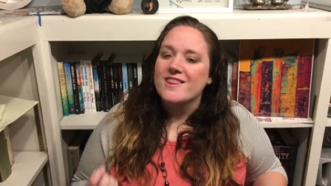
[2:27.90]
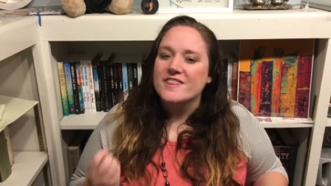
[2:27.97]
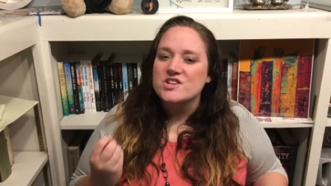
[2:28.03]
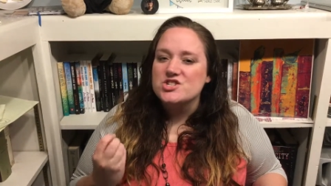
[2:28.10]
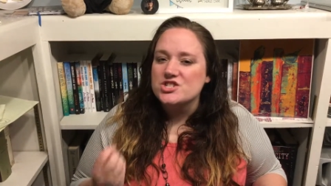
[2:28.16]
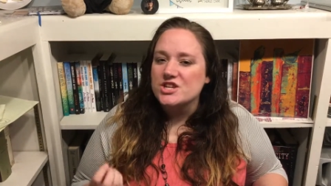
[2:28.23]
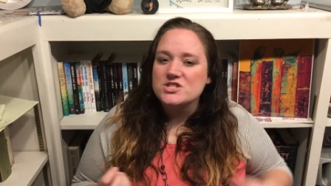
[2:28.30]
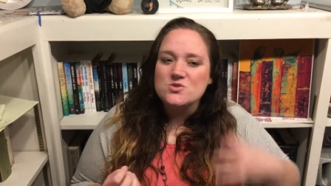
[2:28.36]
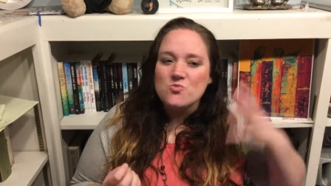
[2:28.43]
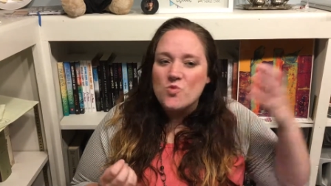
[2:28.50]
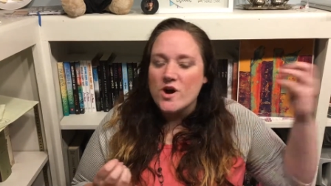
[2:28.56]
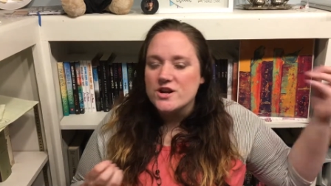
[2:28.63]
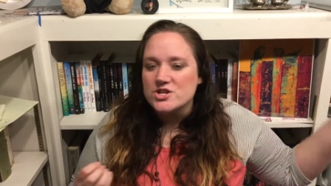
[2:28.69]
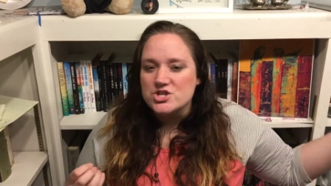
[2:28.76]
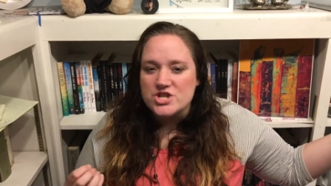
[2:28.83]
that she doesn't
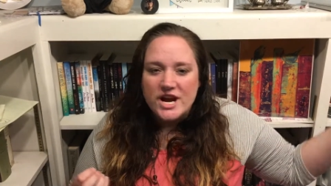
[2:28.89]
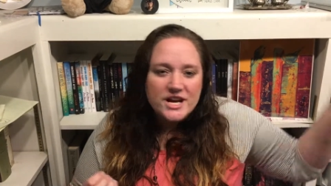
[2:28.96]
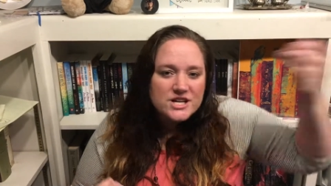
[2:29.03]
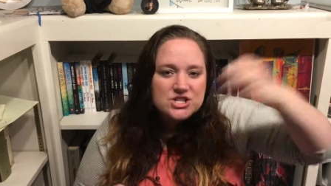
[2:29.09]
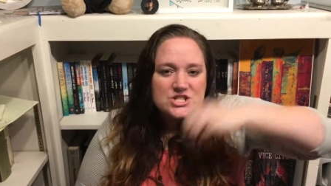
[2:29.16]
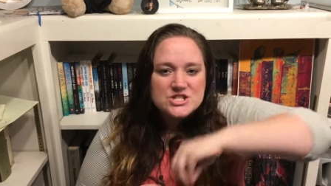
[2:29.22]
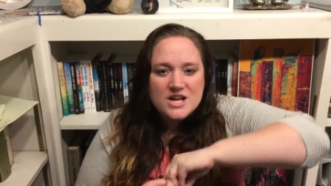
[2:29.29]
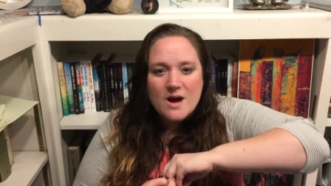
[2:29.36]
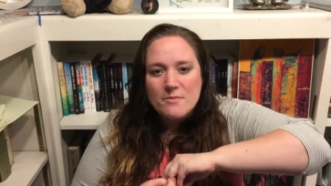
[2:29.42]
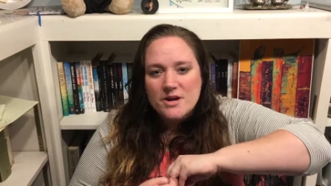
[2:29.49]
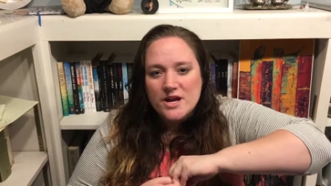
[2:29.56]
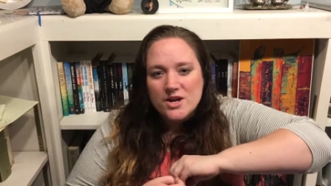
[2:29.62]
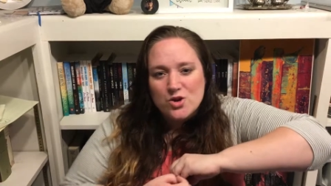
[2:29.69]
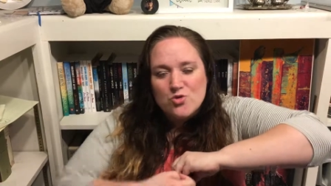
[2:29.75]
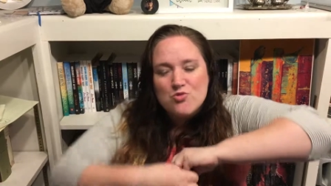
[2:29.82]
want Jaya just coming
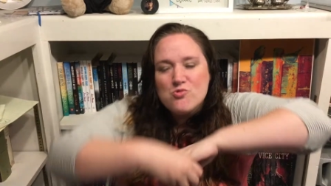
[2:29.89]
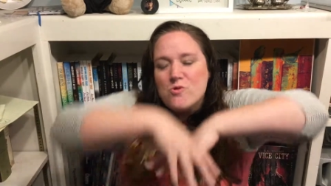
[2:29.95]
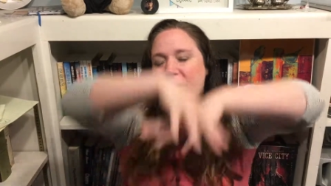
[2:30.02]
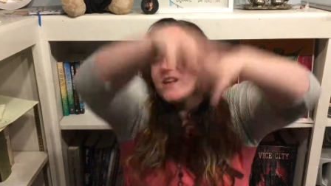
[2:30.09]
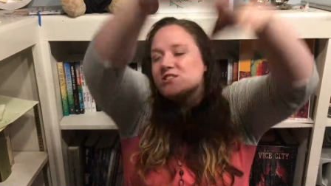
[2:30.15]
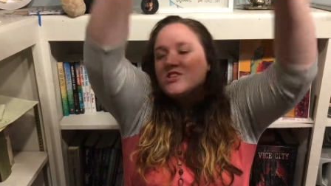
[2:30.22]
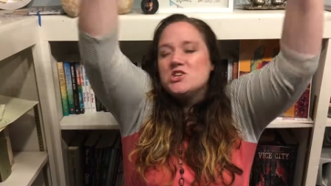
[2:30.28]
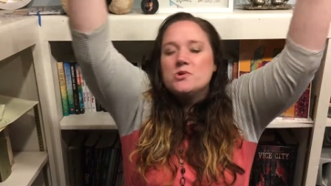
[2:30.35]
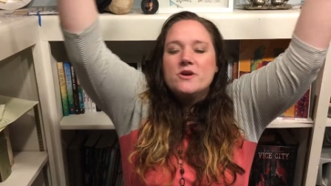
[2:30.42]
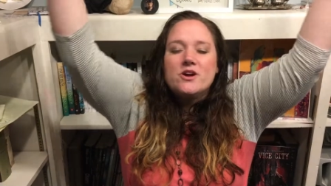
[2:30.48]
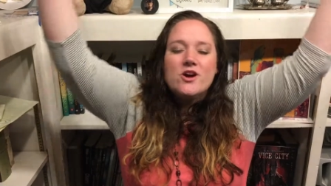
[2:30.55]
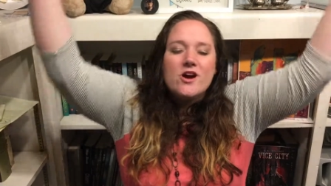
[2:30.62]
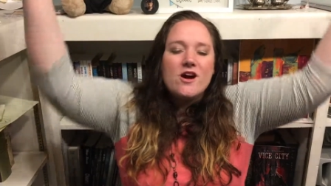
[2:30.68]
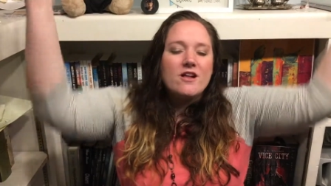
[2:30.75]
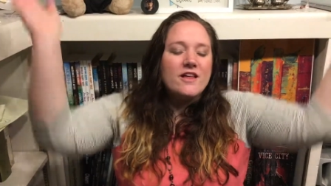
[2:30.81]
in and rescuing
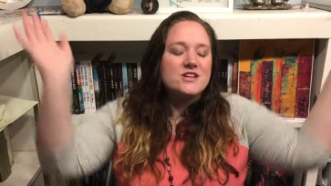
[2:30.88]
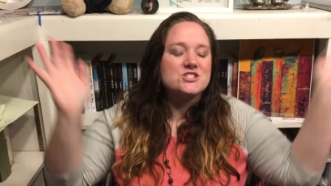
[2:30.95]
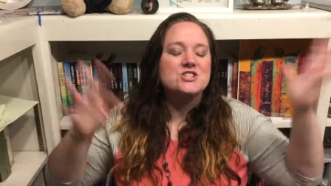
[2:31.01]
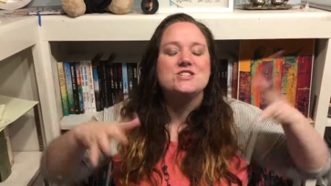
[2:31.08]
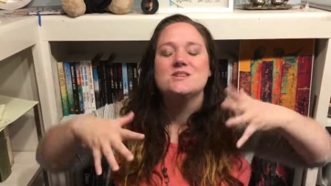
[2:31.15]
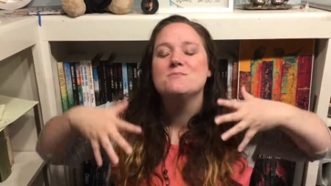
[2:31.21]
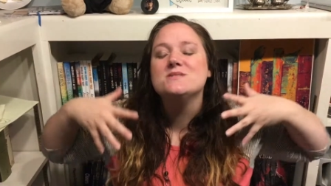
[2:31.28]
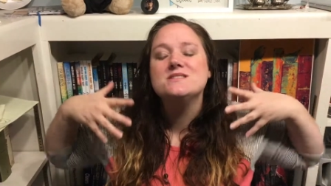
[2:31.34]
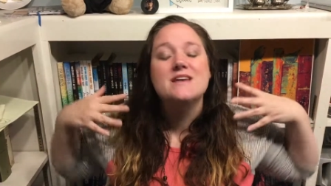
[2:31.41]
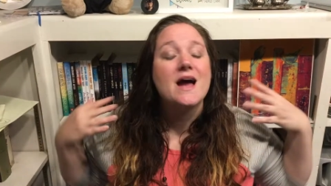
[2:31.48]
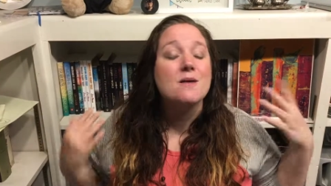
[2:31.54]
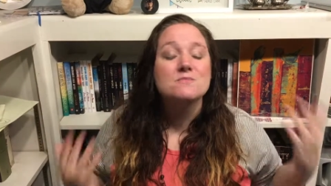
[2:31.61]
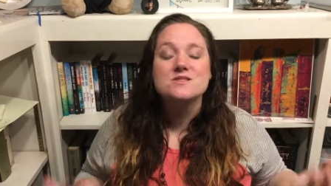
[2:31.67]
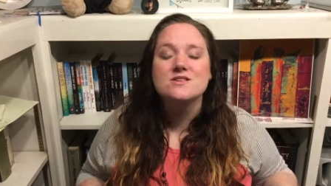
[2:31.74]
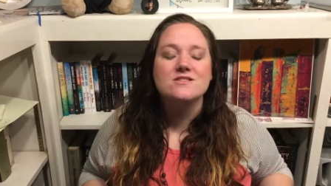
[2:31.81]
her like she's some
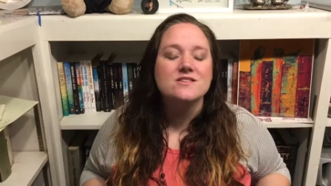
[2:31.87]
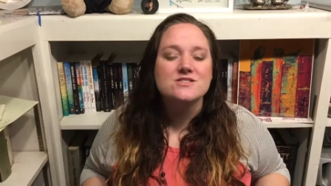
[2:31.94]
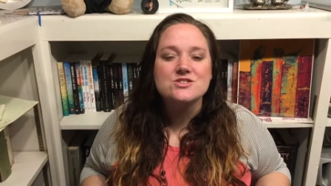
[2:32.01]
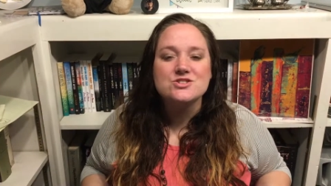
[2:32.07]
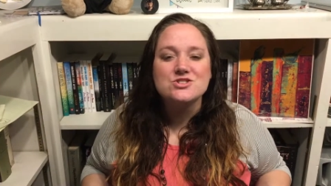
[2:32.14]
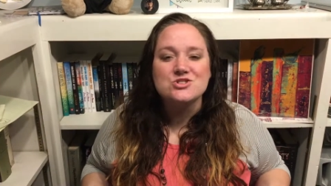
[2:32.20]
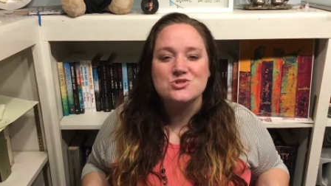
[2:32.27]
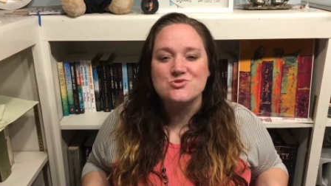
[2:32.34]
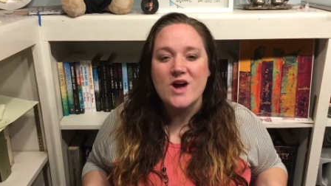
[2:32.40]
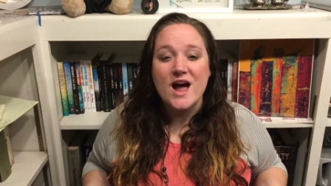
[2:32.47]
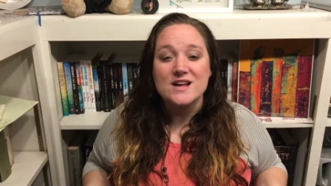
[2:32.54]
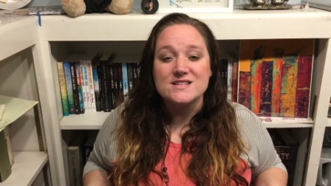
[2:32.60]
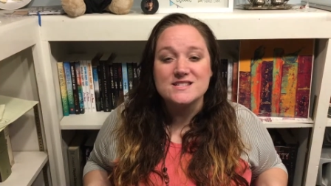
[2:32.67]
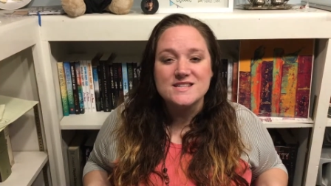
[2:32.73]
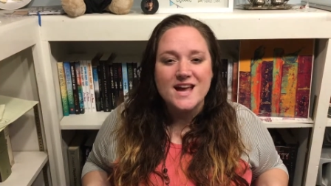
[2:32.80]
damsel in
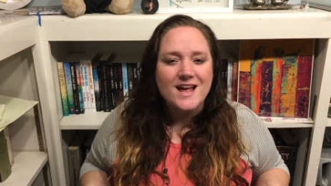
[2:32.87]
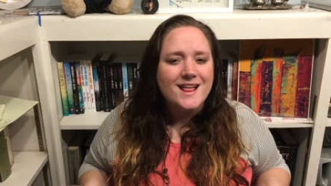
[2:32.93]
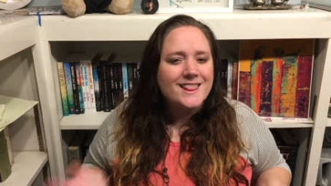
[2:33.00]
distress.